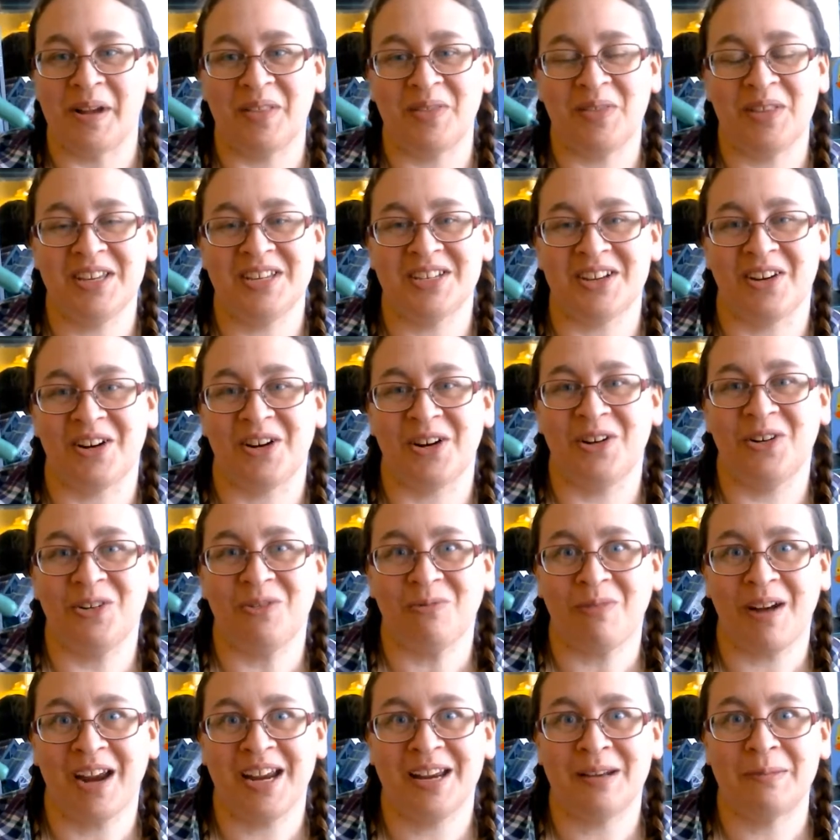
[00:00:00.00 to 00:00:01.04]
These are
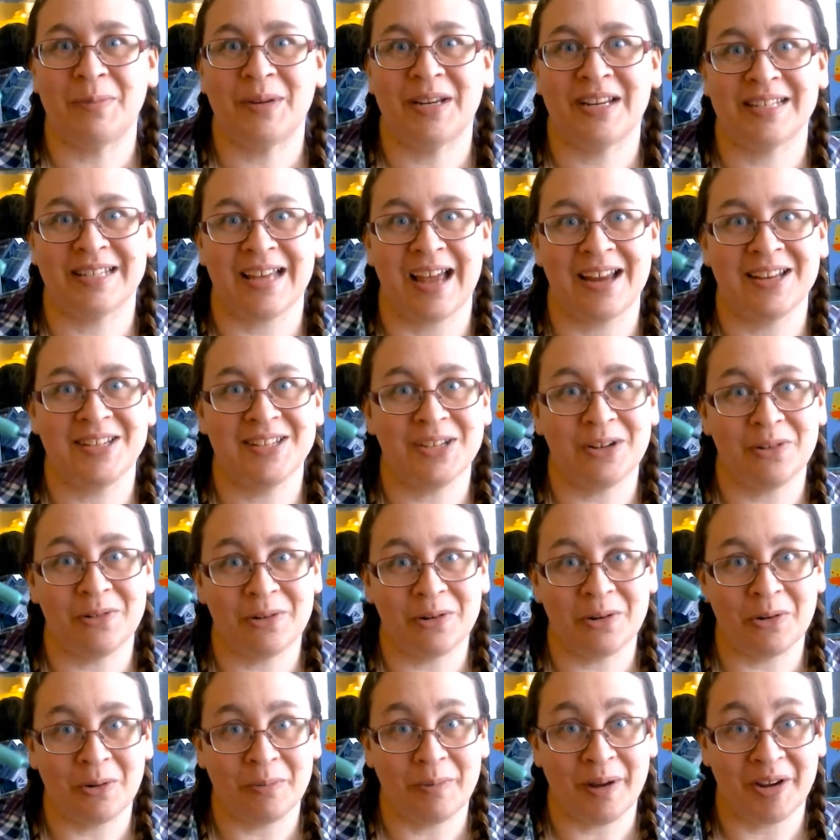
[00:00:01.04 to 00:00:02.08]
great because I don't
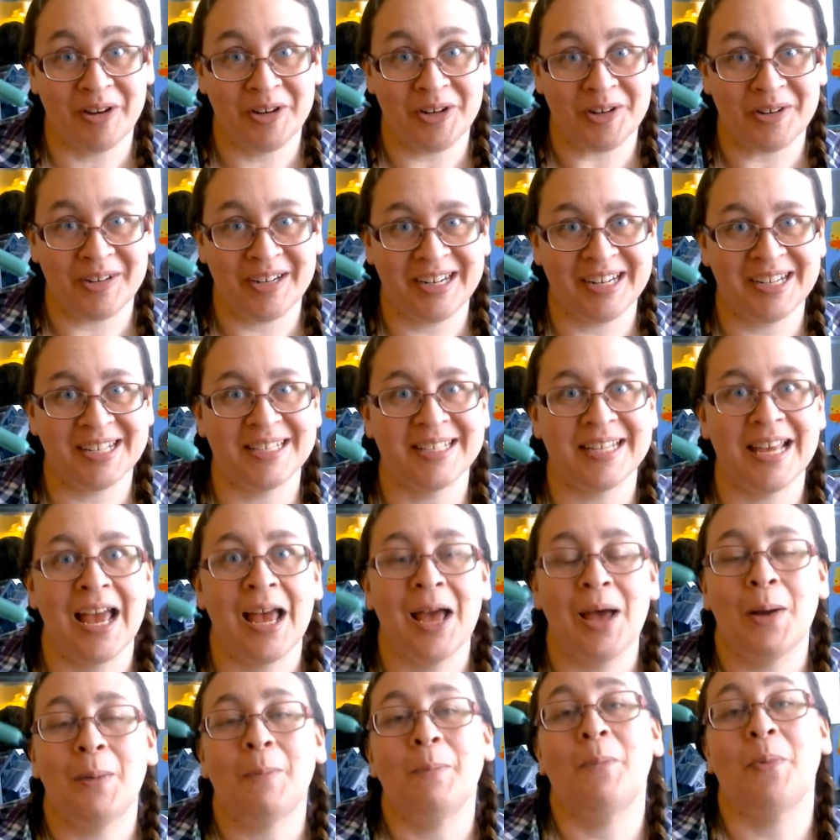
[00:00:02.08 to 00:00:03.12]
know about your kids,
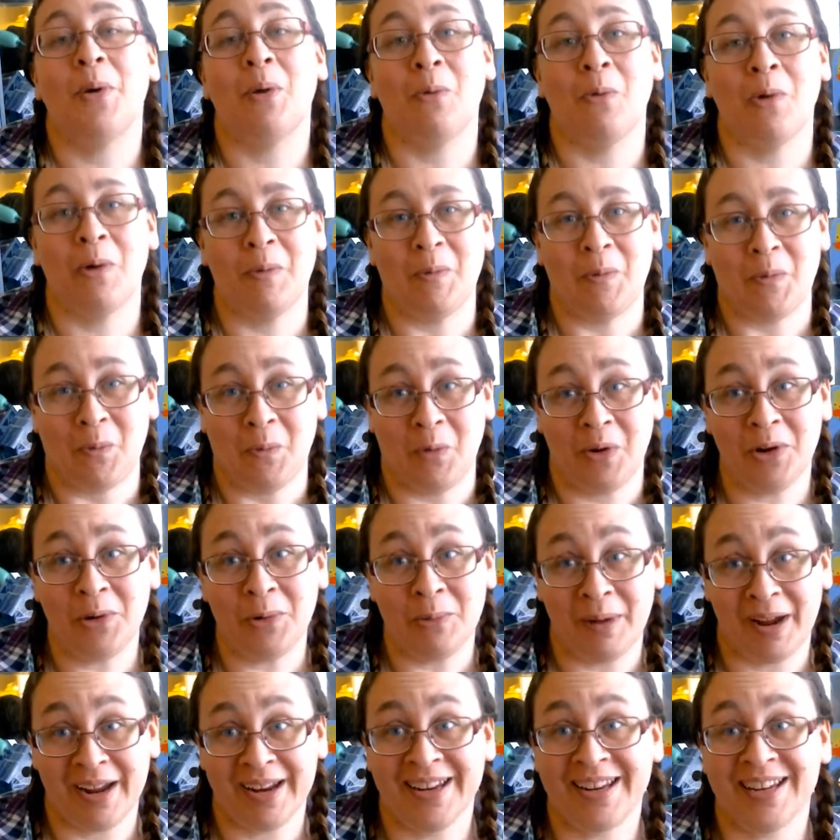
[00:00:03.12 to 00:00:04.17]
but what do
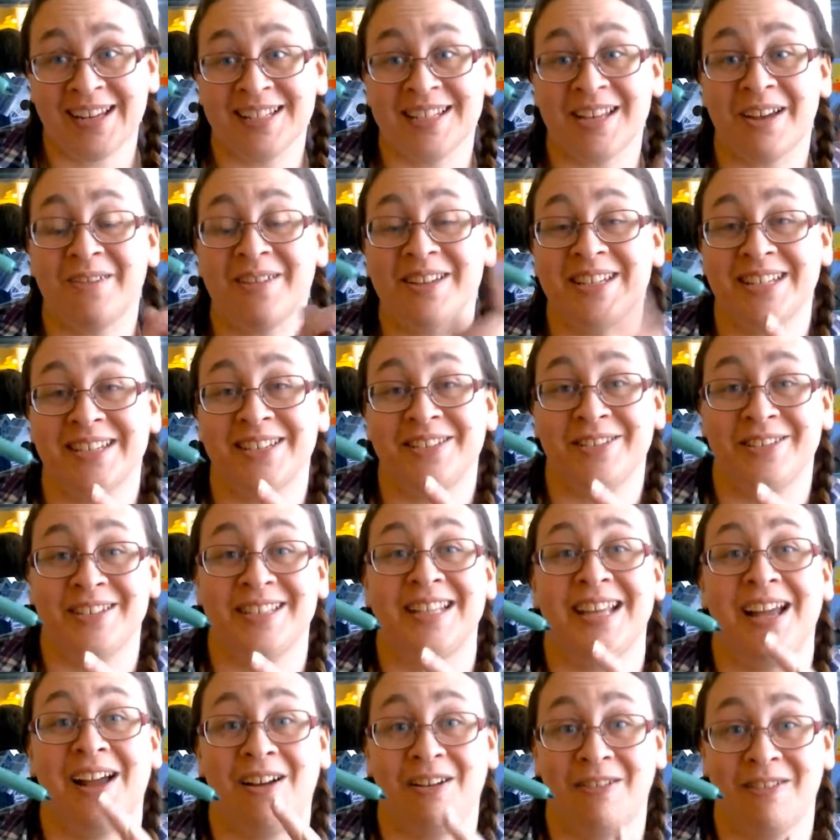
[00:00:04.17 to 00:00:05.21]
my kids always lose?
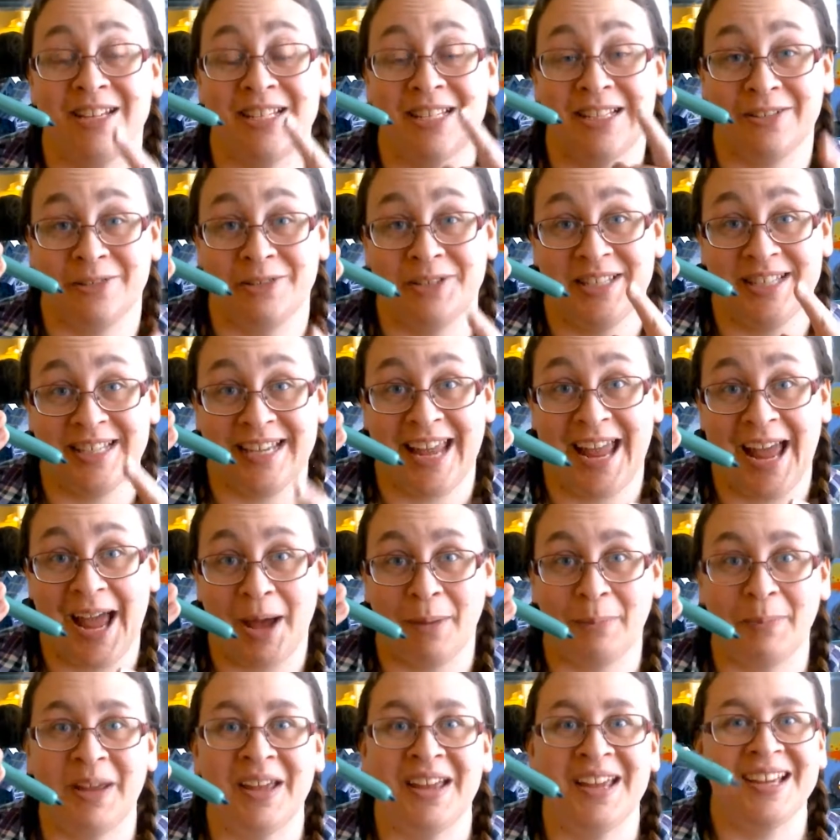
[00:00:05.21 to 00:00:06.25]
They always lose the
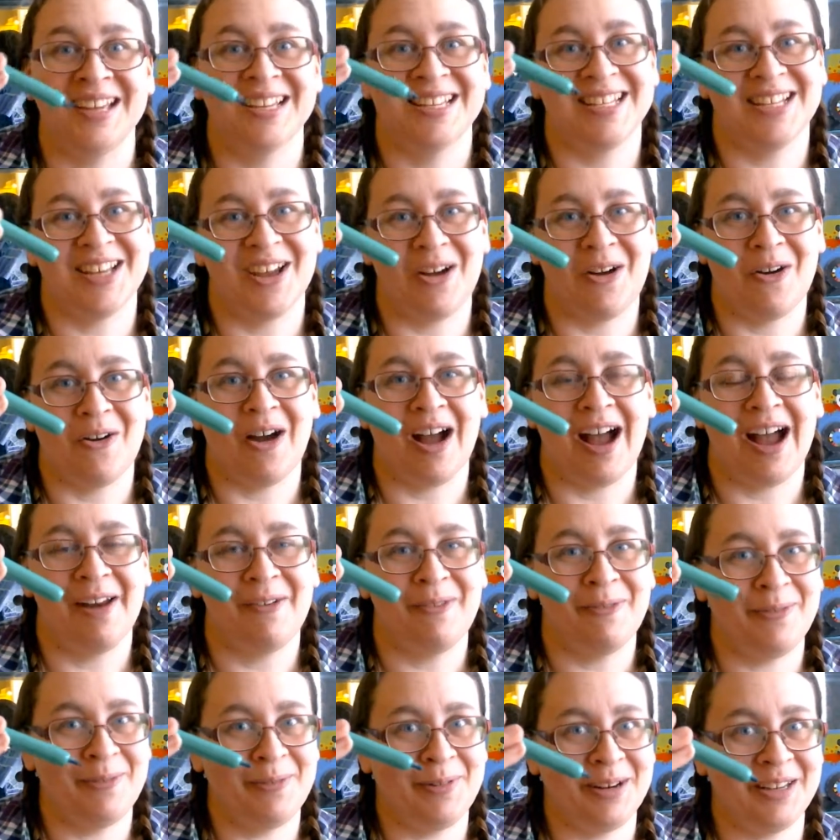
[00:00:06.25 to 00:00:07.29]
cap. So I
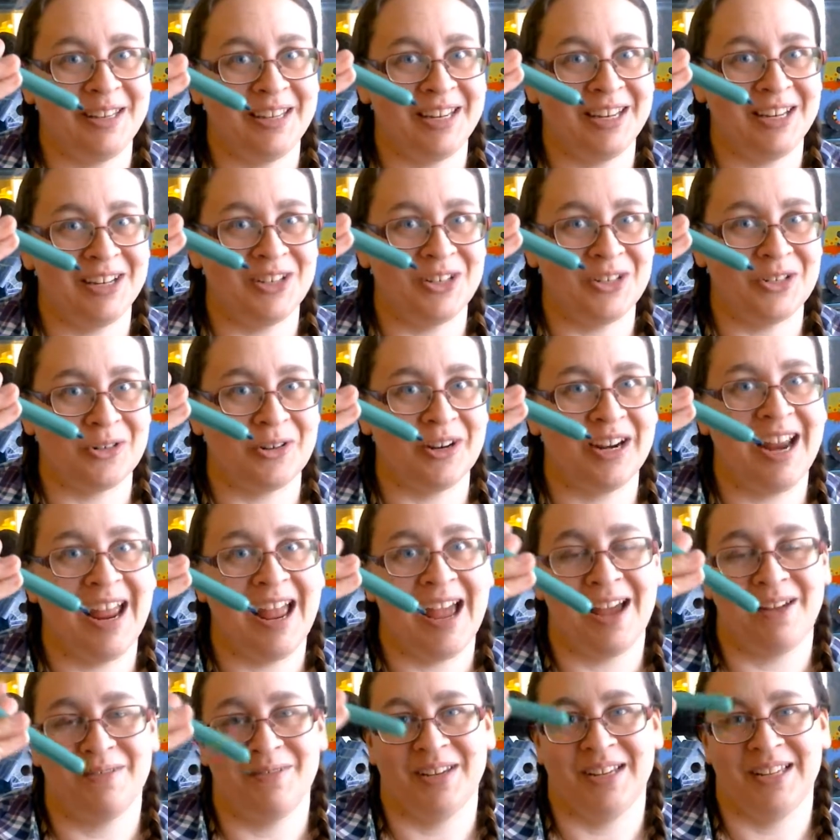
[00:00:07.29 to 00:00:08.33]
really enjoy
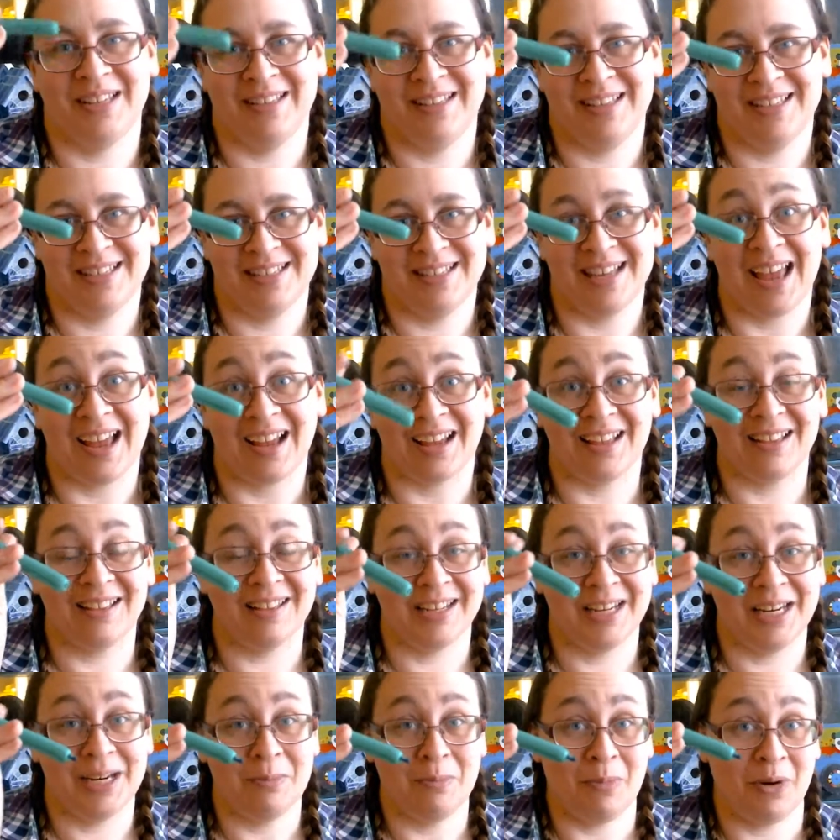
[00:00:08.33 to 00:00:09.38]
having these
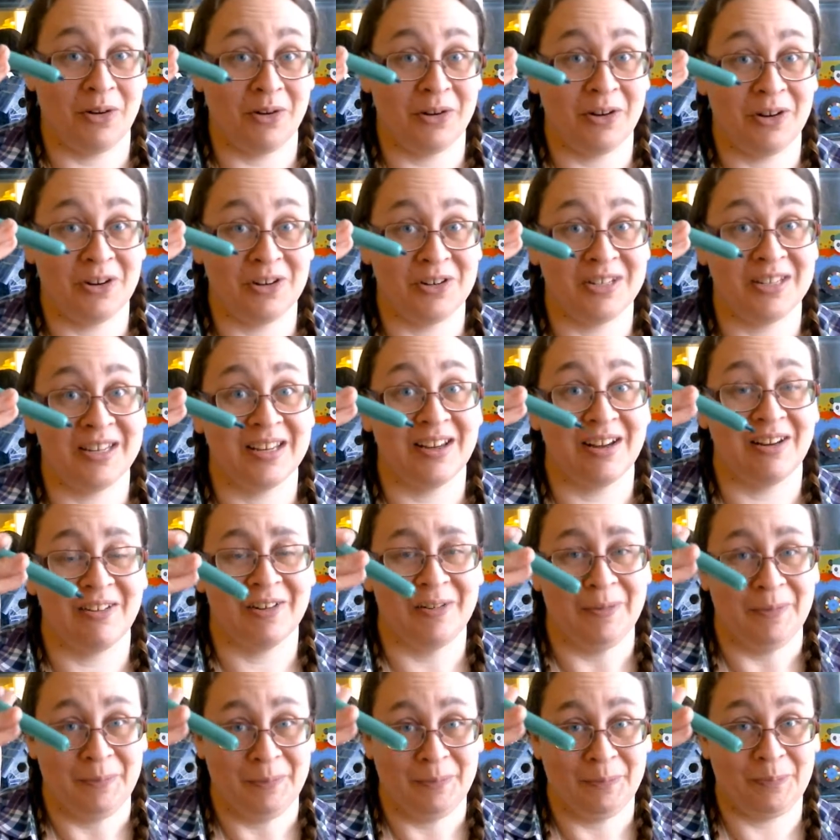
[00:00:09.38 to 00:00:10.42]
clicky markers,
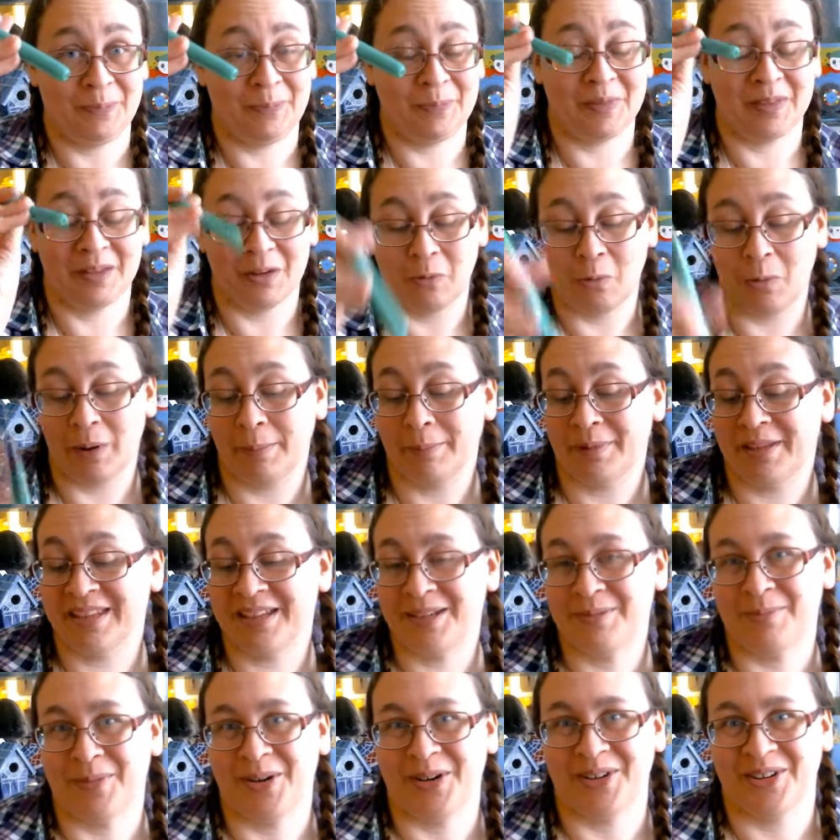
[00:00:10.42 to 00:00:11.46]
or Wipe
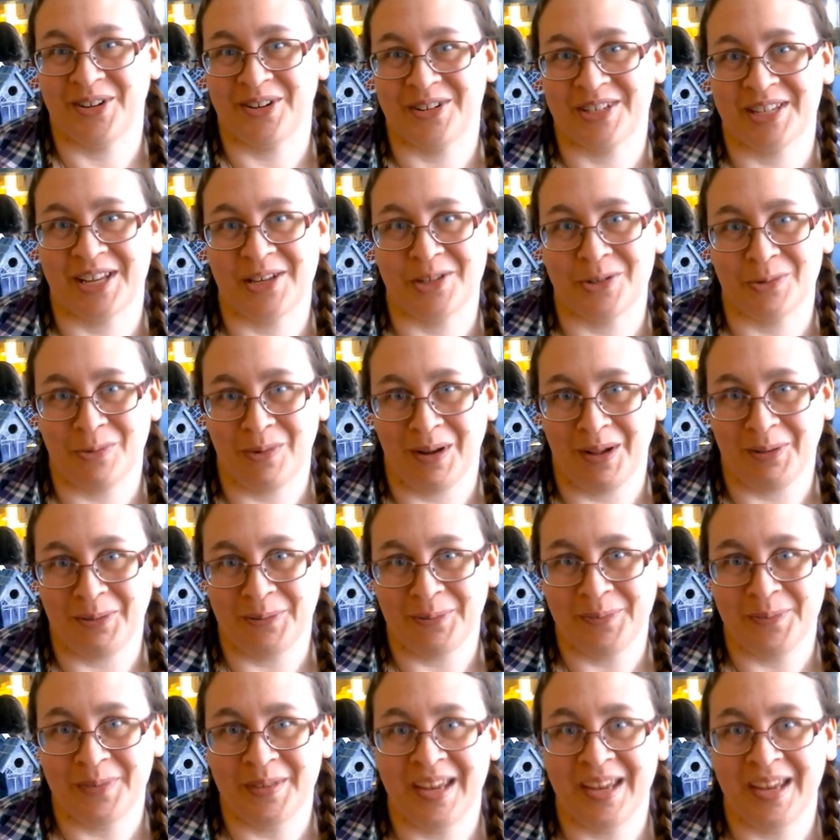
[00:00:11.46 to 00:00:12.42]
Clean markers as well.